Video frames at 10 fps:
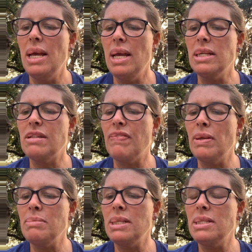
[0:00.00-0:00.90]
Its
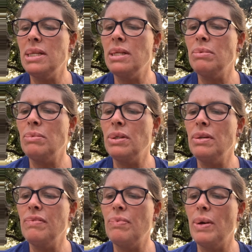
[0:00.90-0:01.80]
flimsy tin
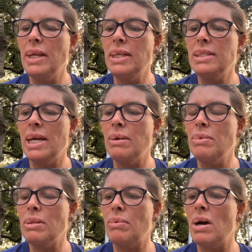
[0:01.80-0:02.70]
roof weighted down
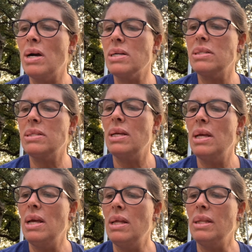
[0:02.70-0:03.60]
with rocks,
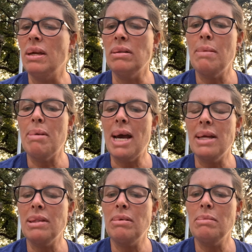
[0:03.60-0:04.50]
the only
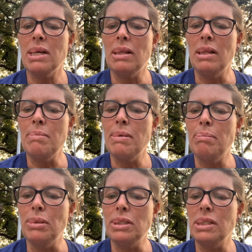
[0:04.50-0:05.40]
bathroom a clump of
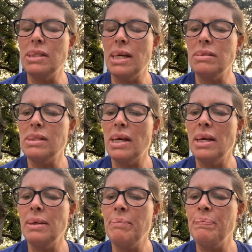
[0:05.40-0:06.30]
bushes outside.